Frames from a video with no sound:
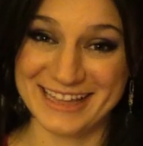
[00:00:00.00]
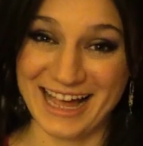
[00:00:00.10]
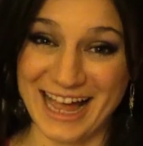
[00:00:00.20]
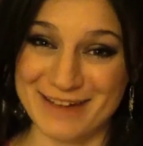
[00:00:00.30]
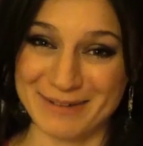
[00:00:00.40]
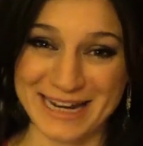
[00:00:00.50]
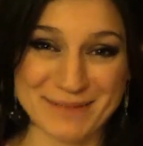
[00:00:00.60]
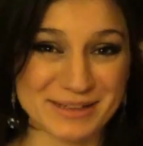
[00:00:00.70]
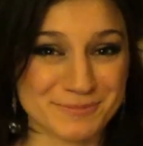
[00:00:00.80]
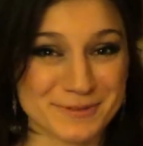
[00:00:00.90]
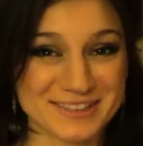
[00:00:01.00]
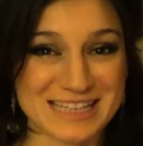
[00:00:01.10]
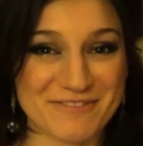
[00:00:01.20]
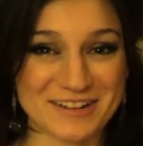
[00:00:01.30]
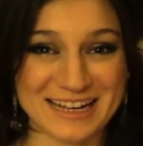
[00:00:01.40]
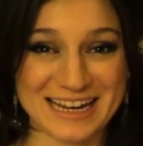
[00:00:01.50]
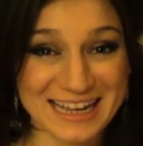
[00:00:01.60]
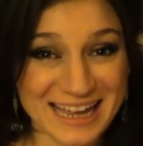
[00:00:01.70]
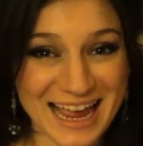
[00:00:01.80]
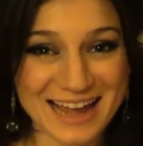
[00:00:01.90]
Hi, my name is
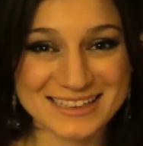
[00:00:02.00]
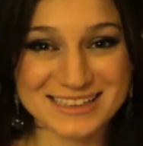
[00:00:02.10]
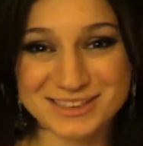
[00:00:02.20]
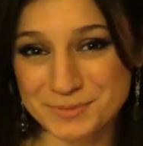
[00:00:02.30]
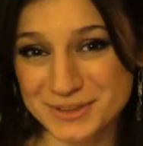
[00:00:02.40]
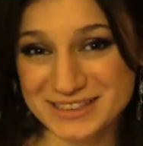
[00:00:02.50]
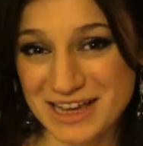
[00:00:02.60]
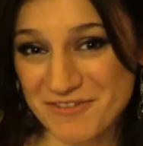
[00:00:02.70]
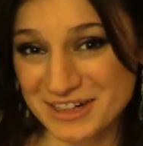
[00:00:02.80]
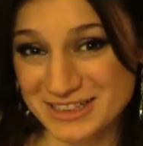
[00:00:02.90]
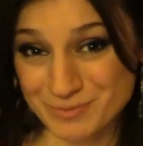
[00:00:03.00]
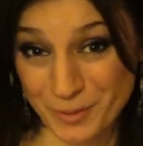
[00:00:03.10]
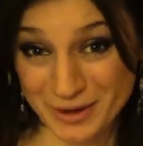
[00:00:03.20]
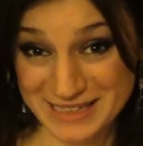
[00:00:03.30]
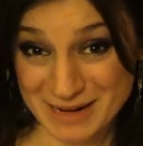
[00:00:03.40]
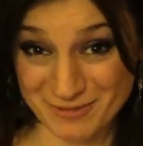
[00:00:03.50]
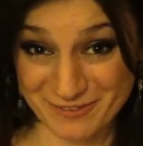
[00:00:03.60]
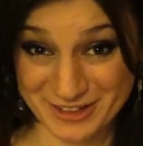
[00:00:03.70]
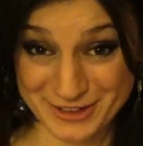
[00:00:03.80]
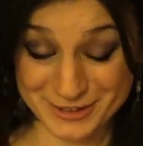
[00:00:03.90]
Persephone, and this is Persephone's Board Game
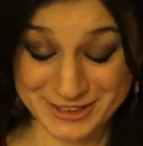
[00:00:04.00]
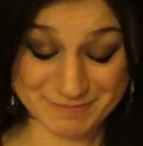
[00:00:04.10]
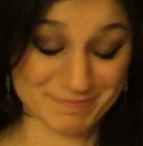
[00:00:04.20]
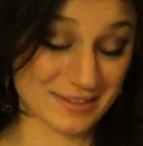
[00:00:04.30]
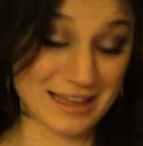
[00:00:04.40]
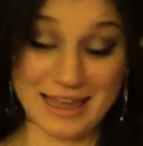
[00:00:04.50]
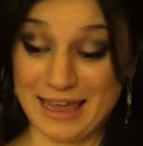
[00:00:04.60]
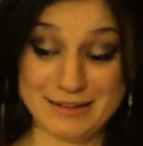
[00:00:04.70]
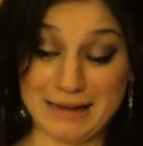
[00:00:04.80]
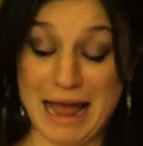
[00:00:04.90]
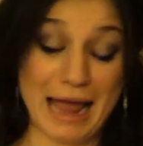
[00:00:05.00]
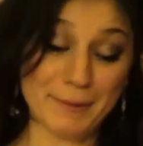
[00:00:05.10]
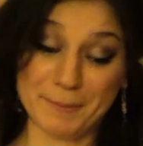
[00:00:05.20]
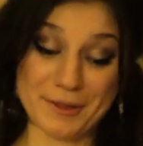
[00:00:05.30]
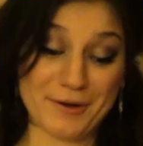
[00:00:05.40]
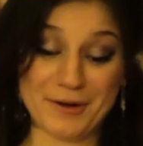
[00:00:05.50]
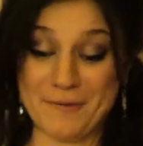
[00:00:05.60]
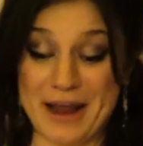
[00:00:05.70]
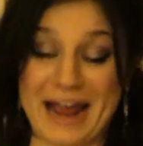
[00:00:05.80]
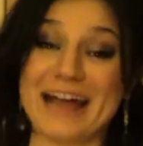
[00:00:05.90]
Reviews. And I'm blown
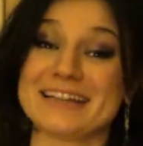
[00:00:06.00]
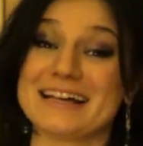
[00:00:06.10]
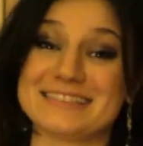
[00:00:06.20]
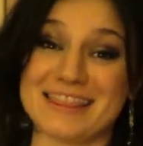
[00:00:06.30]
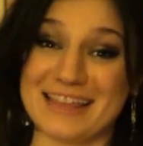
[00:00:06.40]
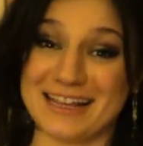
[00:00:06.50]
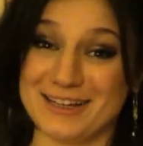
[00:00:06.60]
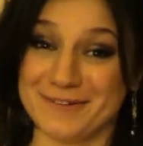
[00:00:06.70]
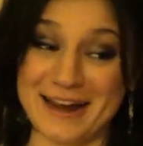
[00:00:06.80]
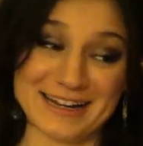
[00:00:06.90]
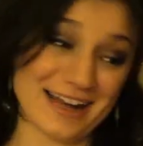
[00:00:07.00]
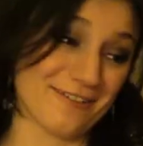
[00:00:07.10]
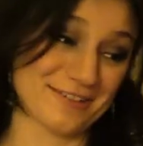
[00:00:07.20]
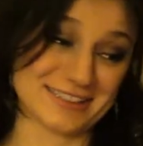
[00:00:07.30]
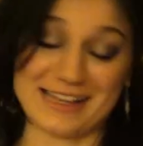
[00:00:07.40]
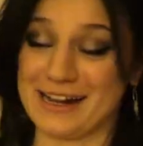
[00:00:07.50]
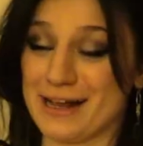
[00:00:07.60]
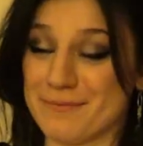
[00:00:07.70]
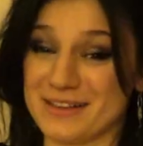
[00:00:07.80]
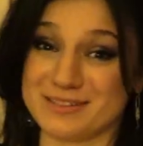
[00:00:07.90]
away. I'd like to thank you right now for setting
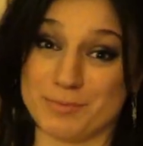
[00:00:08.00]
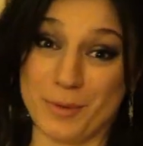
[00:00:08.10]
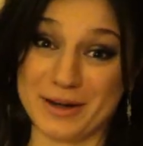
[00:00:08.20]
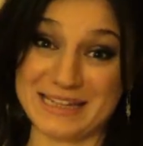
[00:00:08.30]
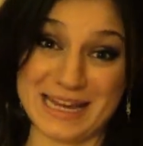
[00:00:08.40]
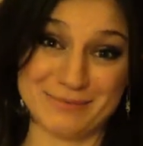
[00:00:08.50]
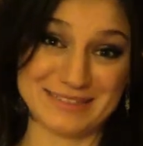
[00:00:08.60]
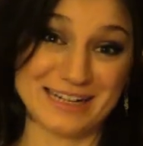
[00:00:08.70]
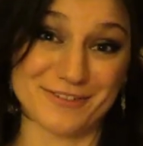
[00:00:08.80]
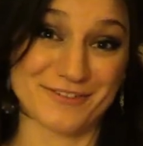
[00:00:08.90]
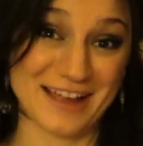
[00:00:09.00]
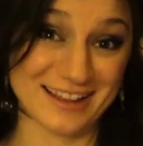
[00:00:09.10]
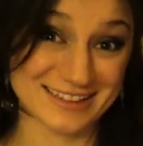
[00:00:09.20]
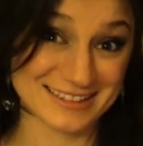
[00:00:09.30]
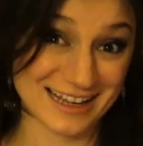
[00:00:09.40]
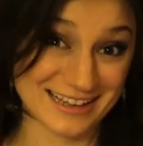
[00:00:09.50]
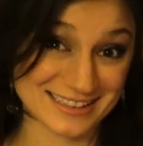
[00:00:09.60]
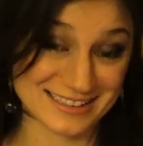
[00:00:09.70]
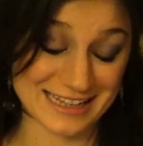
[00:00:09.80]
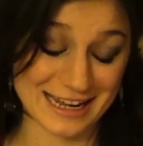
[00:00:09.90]
up this board game date for
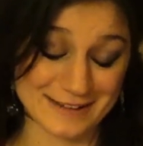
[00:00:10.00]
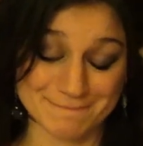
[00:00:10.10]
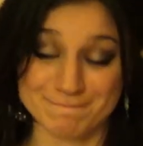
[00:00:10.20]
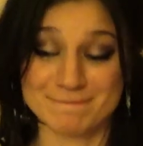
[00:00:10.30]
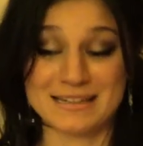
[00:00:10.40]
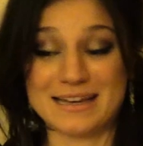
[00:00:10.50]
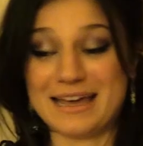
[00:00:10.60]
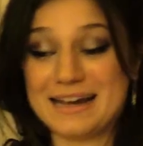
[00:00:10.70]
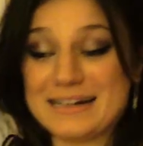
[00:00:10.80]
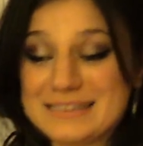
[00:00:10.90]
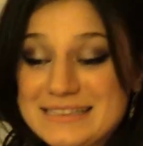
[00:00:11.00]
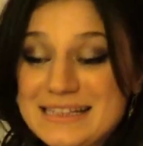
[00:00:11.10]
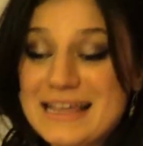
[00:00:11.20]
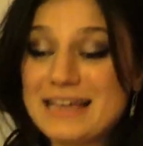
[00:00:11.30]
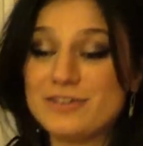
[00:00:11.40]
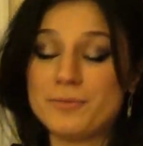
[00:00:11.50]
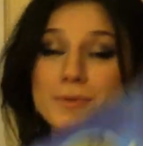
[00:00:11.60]
Valentine's Day. And I see that you've